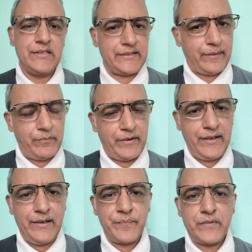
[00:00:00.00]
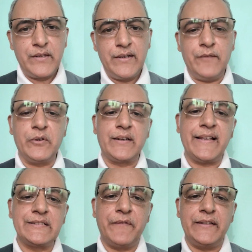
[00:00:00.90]
Same way, if you
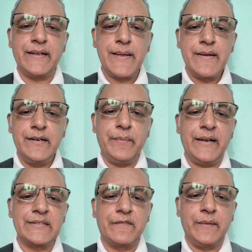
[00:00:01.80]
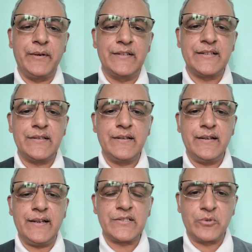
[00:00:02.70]
classify the demands of liberals
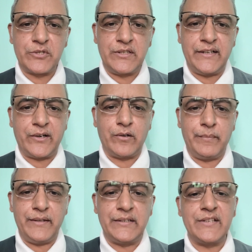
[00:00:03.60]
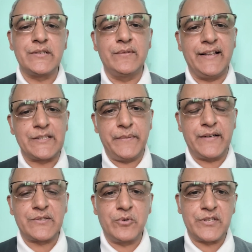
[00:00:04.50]
as social and economic, the teacher will
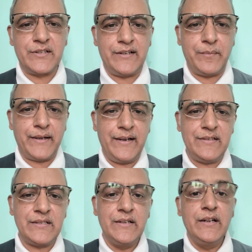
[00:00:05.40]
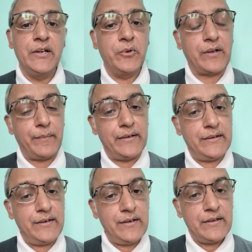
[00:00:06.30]
expect social demands to come
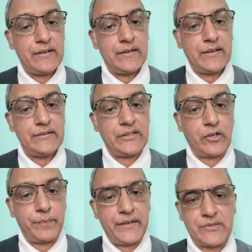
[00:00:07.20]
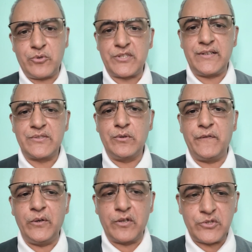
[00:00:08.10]
under the topic social. So
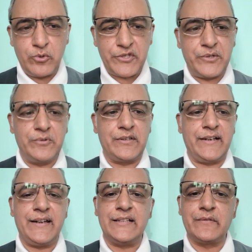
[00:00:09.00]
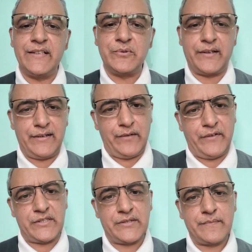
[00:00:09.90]
if you are so sure, right, otherwise you can leave
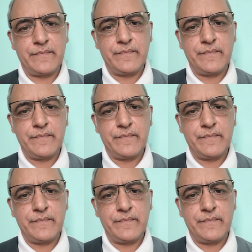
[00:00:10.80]
it.